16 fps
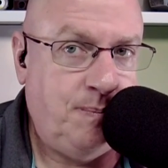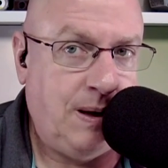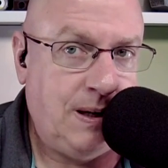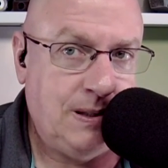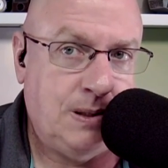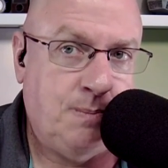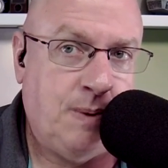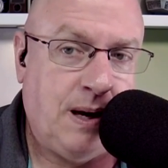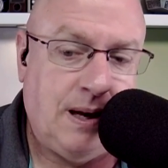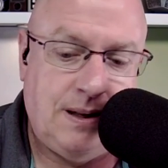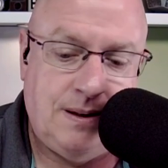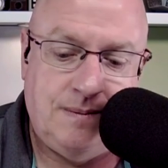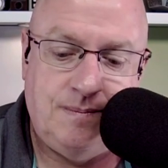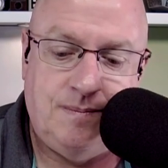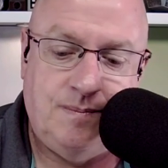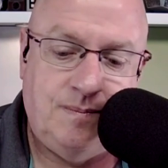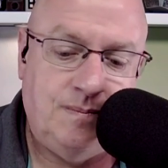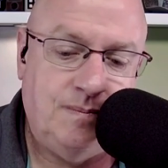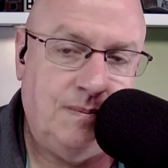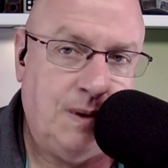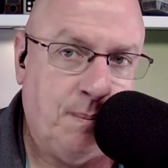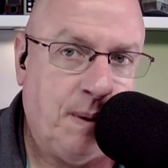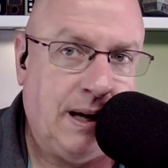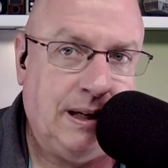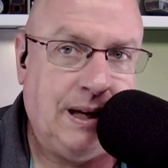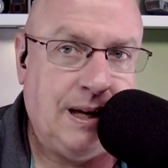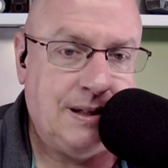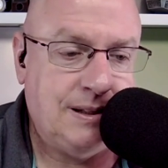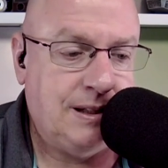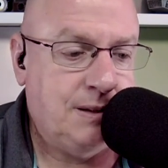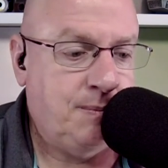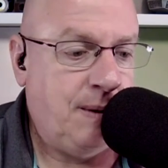based upon the
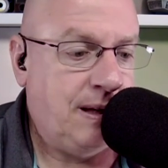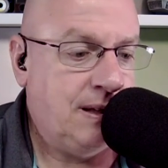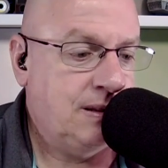podcasting space.